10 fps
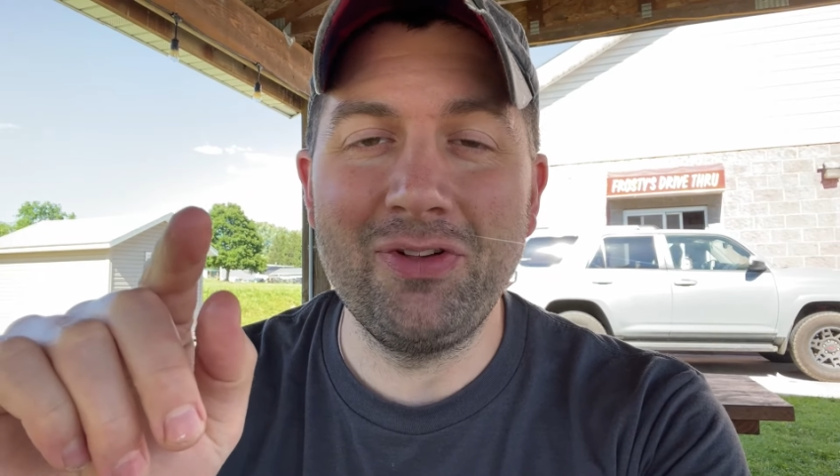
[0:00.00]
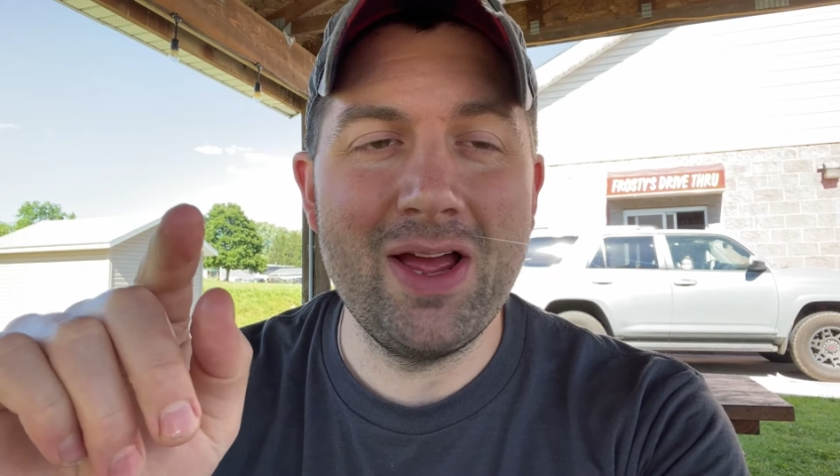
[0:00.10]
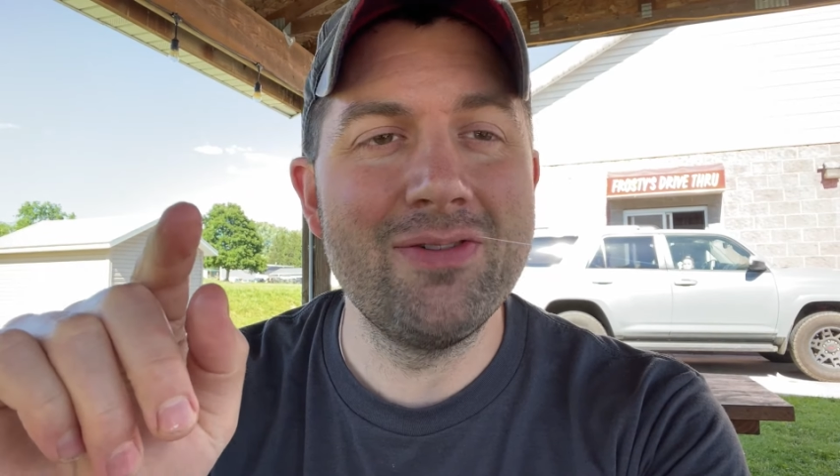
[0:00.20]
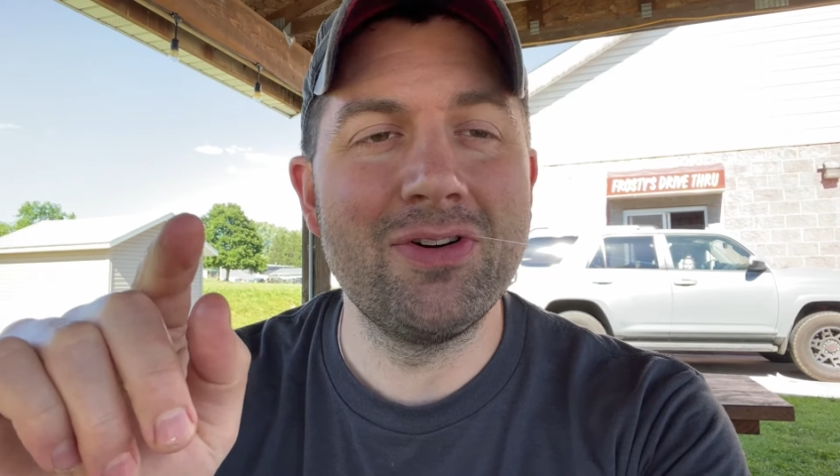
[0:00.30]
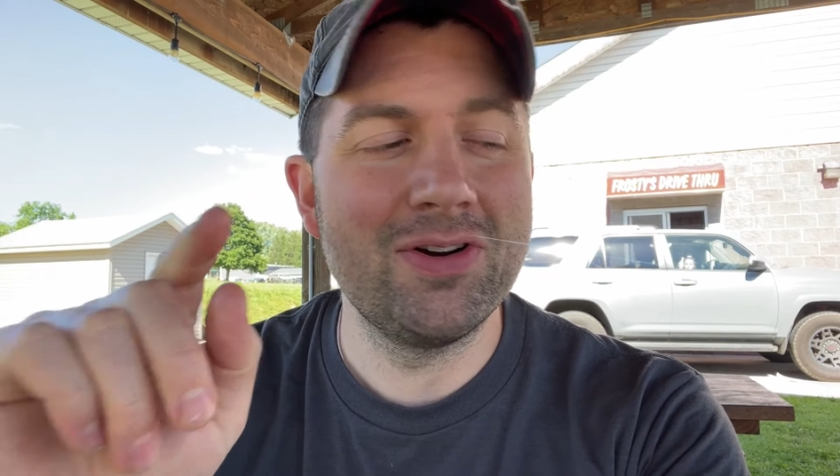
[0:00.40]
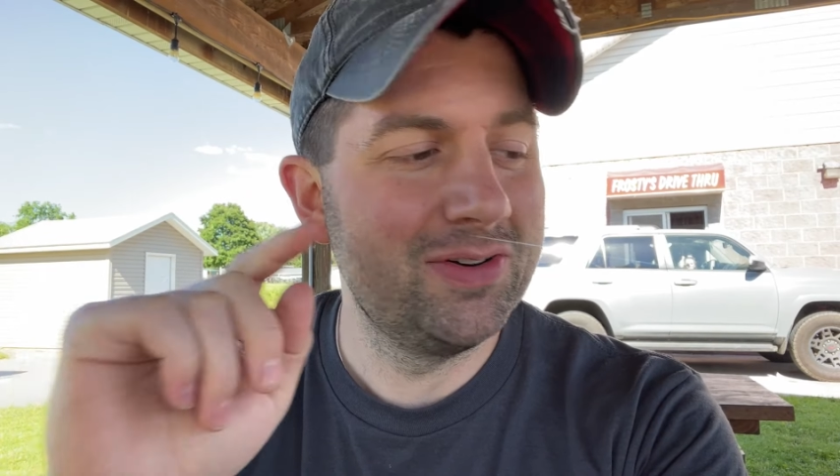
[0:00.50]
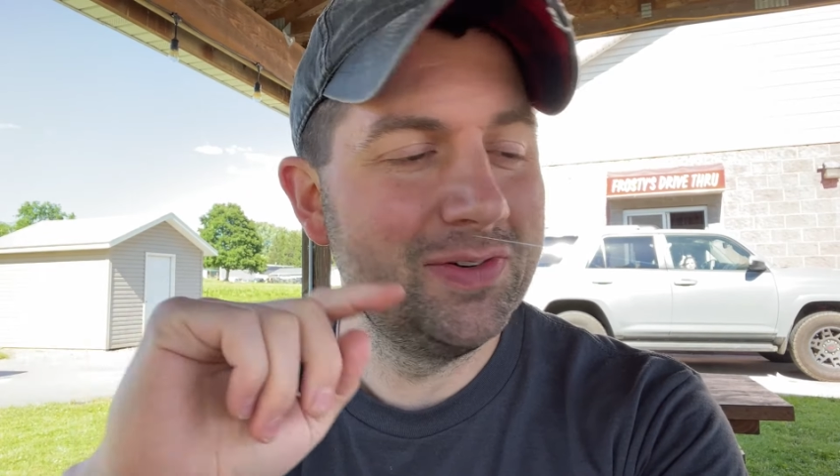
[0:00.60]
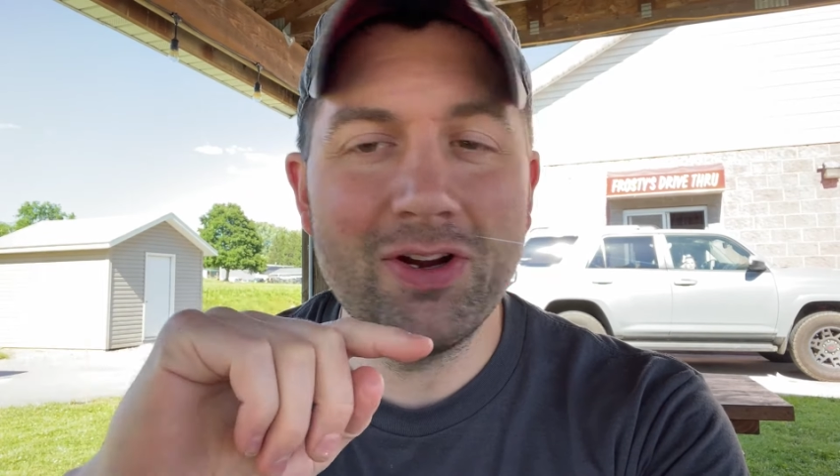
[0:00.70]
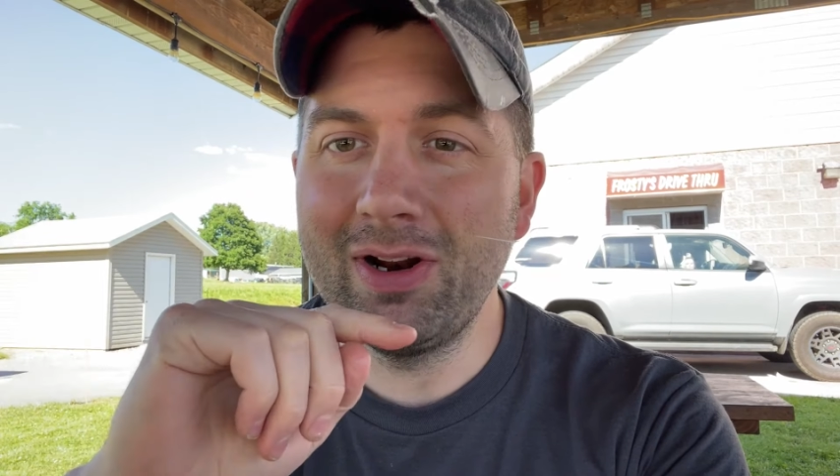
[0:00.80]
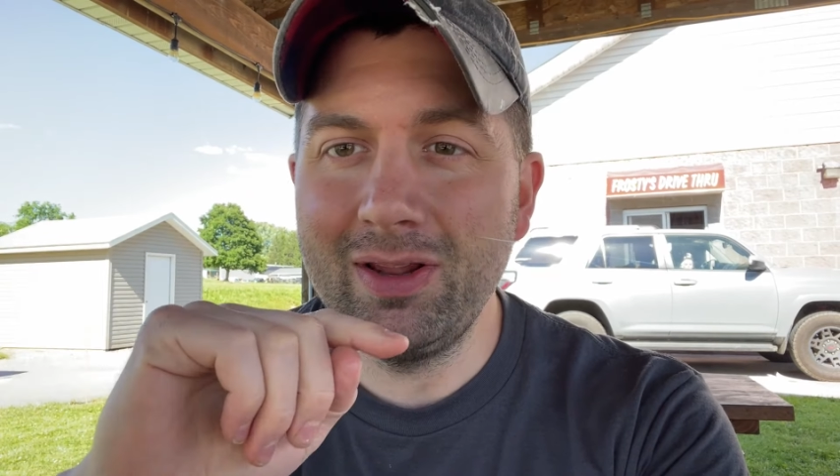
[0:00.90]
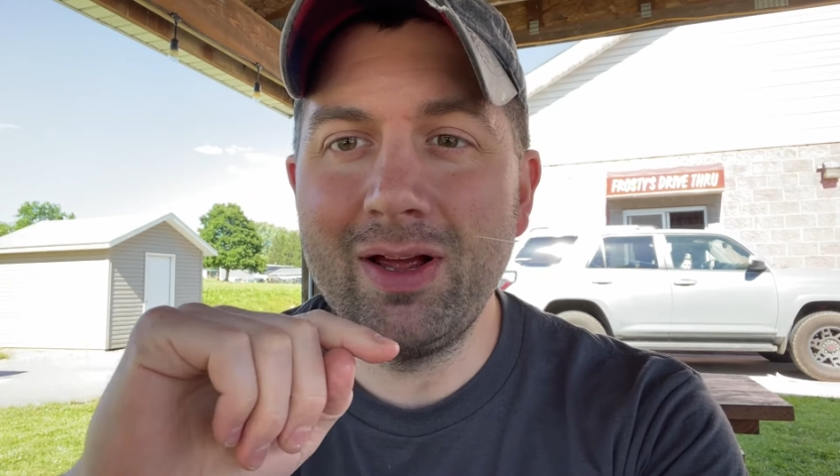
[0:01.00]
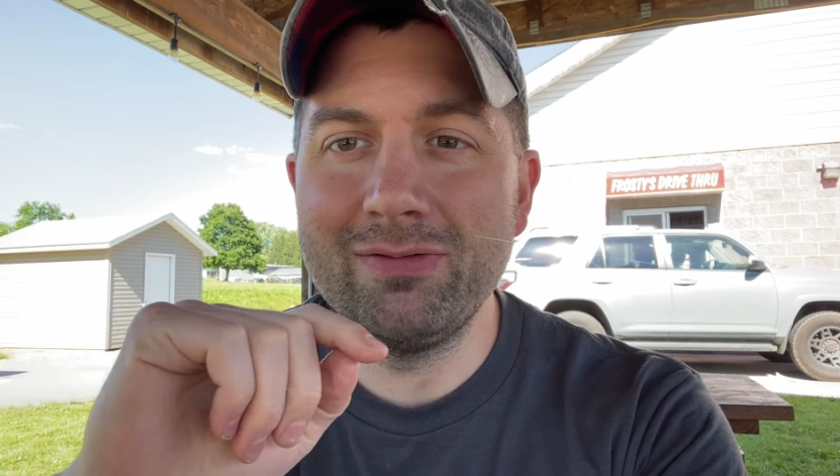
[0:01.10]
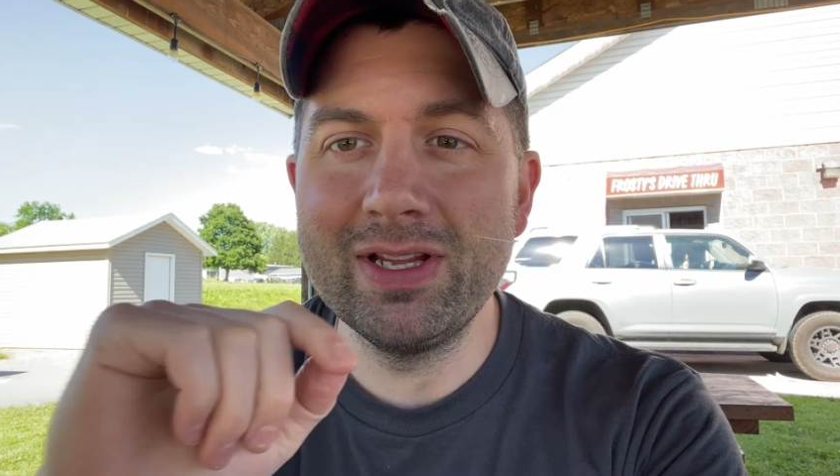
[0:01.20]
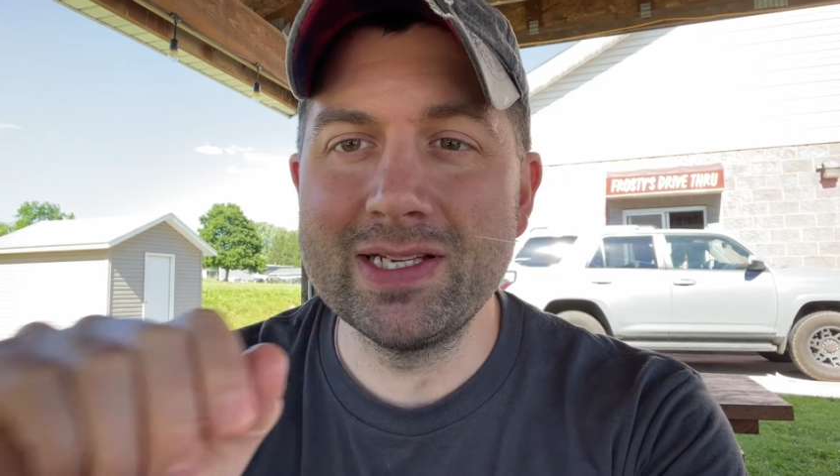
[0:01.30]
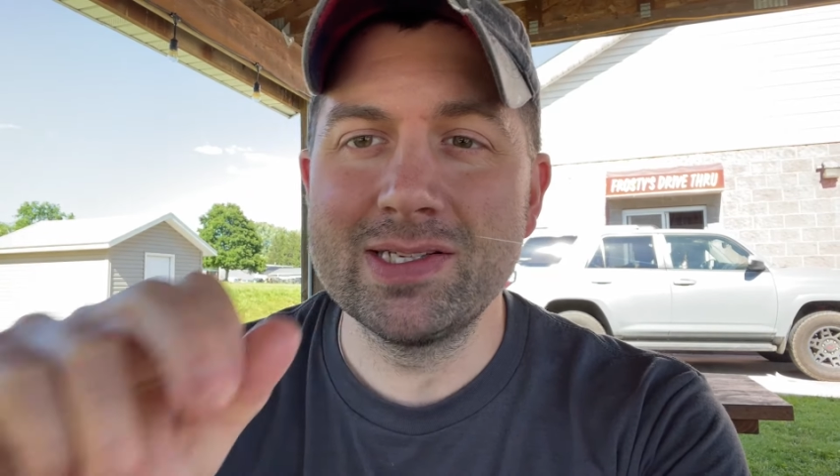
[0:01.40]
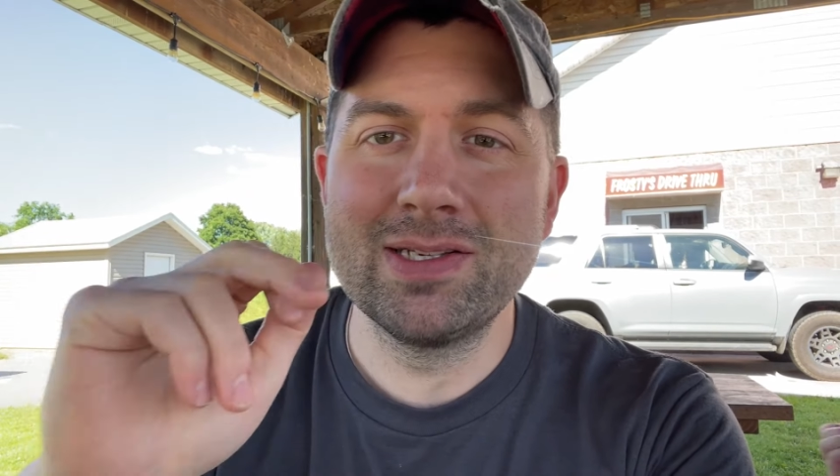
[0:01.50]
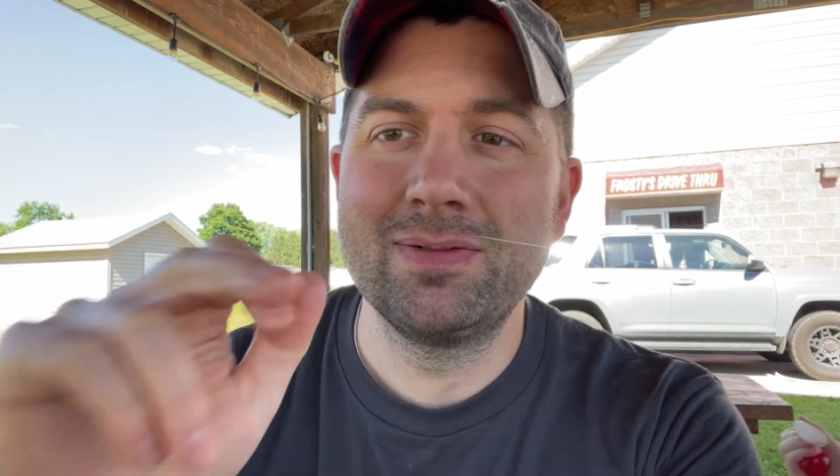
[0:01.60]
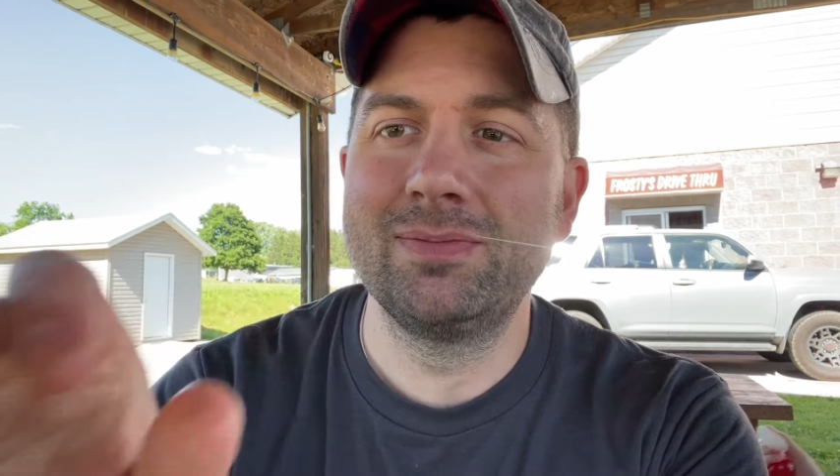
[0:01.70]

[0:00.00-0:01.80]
flavor, you're gonna love this.